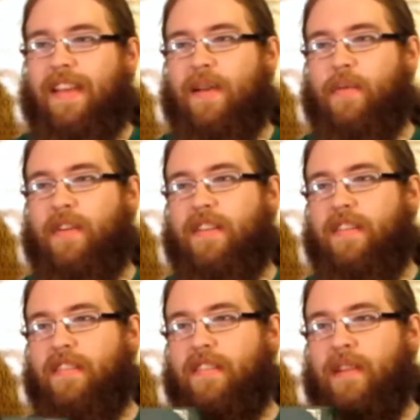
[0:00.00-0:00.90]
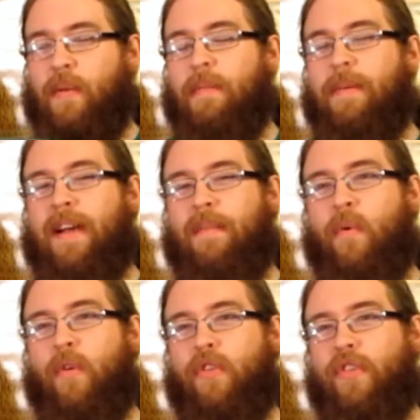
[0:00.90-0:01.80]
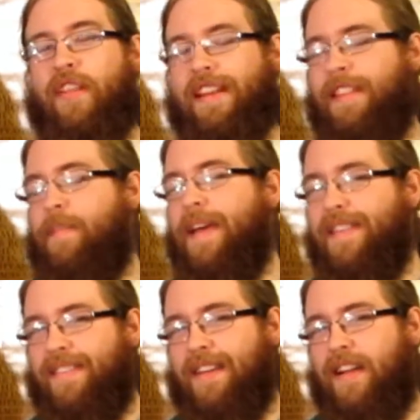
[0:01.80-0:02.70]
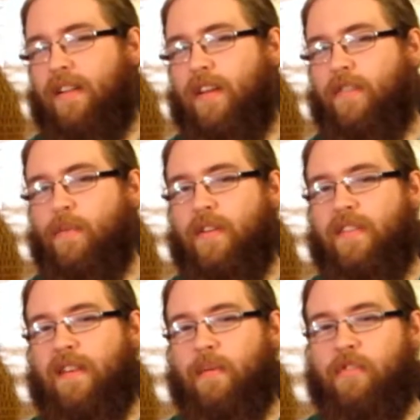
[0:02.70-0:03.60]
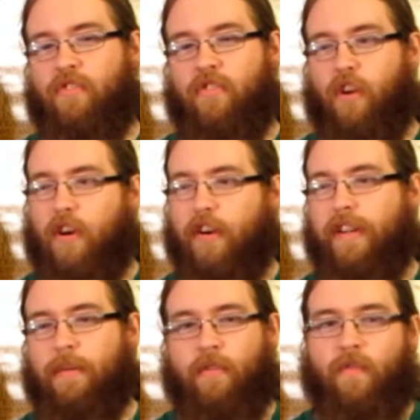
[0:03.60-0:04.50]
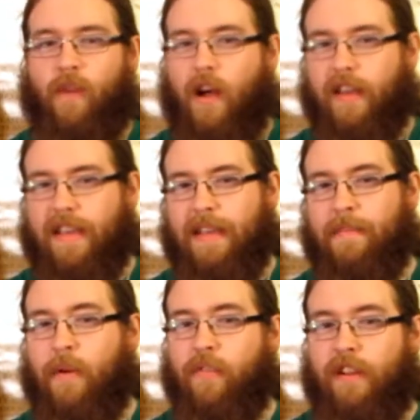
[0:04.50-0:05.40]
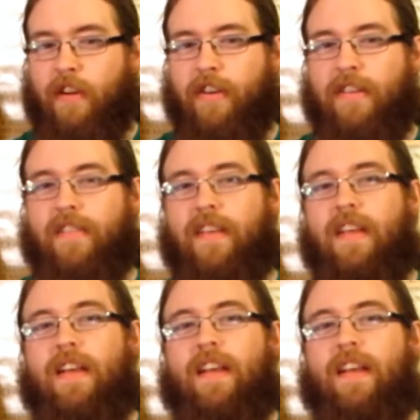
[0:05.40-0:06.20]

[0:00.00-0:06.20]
It went back more to the Link to the Past style Lost Woods. It was dark, it was foggy in most areas,